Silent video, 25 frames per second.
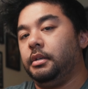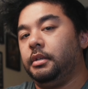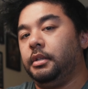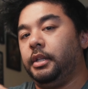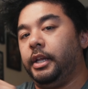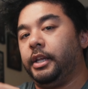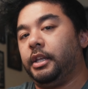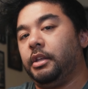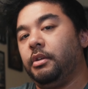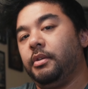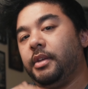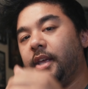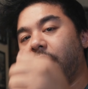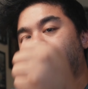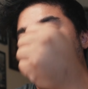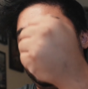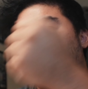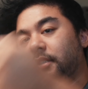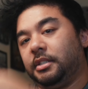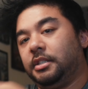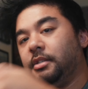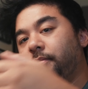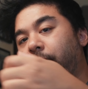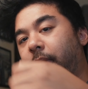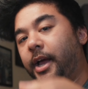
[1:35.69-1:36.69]
like you
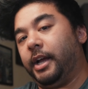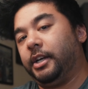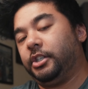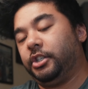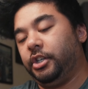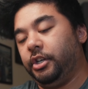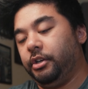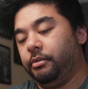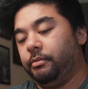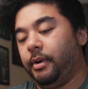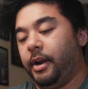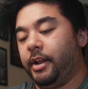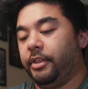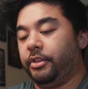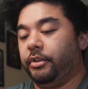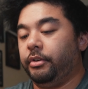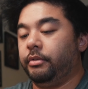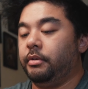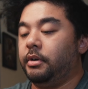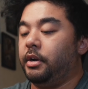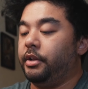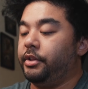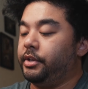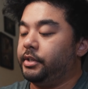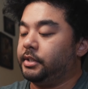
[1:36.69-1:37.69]
can't smash it right
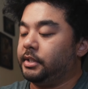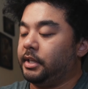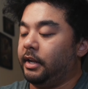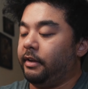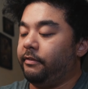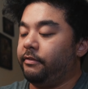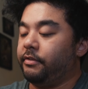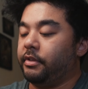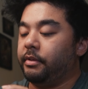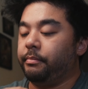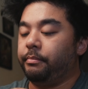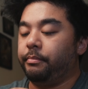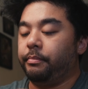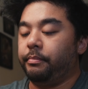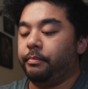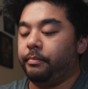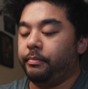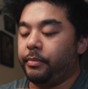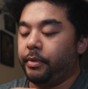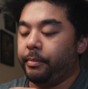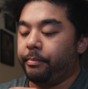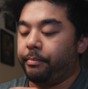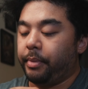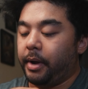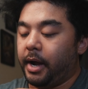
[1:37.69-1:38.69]
through all the stuff.
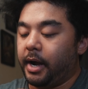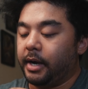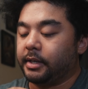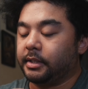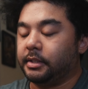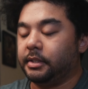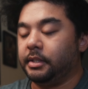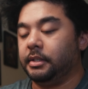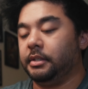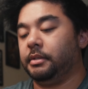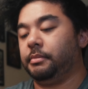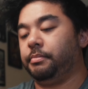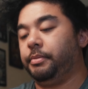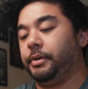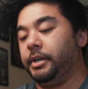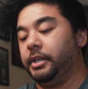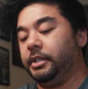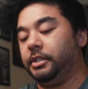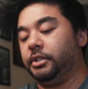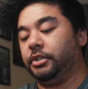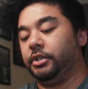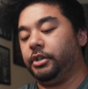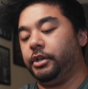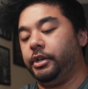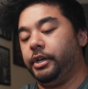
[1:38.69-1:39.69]
The box is pretty
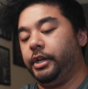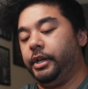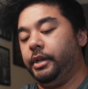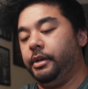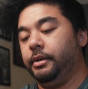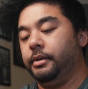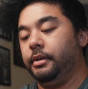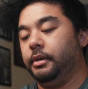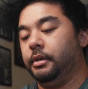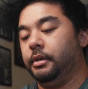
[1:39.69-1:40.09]
sturdy.